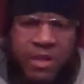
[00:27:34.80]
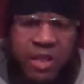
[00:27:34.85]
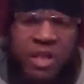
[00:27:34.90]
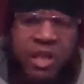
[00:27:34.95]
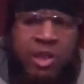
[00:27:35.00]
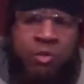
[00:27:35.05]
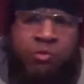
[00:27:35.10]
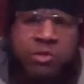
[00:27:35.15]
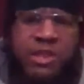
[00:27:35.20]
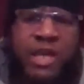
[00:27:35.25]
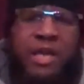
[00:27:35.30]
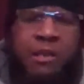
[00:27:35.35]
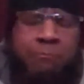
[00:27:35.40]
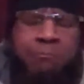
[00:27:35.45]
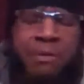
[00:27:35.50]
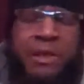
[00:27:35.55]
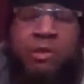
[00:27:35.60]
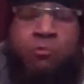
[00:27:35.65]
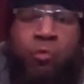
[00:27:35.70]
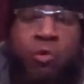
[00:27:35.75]
he was getting
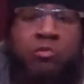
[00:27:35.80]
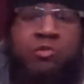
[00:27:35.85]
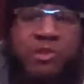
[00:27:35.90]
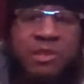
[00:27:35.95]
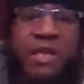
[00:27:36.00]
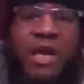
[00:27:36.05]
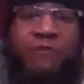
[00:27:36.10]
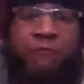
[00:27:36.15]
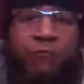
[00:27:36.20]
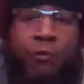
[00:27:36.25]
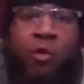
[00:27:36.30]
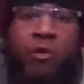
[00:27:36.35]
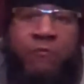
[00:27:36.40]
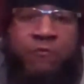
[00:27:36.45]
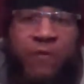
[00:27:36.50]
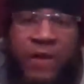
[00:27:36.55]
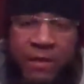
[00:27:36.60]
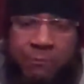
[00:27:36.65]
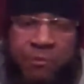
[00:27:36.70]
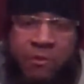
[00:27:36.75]
beat worse in that fourth
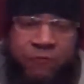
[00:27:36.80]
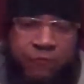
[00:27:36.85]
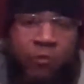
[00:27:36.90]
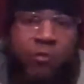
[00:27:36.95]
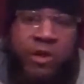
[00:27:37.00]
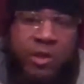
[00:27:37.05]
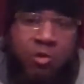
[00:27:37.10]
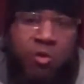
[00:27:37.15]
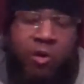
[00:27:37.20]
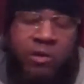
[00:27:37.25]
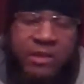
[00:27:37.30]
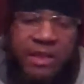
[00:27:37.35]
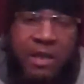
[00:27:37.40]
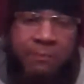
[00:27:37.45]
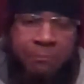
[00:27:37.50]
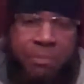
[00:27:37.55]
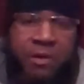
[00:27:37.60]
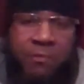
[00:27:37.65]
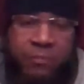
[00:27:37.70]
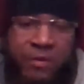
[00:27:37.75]
fight before he caught
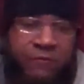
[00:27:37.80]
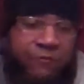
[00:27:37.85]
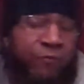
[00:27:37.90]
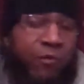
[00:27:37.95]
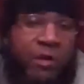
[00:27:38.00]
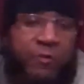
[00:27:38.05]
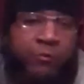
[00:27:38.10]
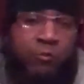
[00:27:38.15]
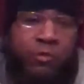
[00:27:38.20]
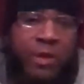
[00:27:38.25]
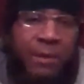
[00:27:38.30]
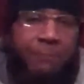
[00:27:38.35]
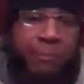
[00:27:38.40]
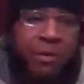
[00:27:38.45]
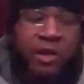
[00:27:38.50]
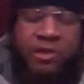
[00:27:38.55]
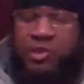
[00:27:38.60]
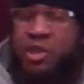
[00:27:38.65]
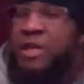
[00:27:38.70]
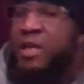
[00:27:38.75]
that punch, before he threw that
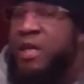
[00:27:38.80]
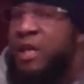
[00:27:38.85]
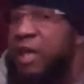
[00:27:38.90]
punch.